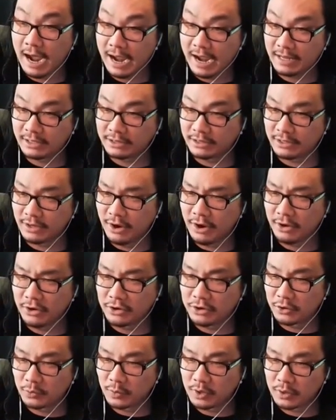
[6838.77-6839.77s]
I had the
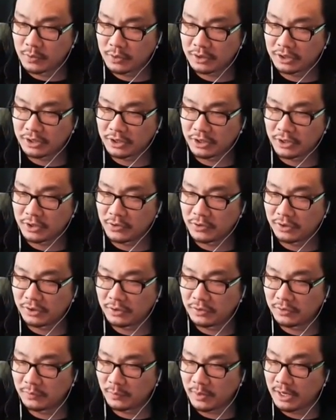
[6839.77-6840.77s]
honor to work with Yuri.
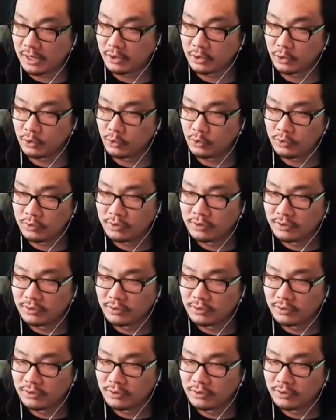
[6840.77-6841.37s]
wait, who?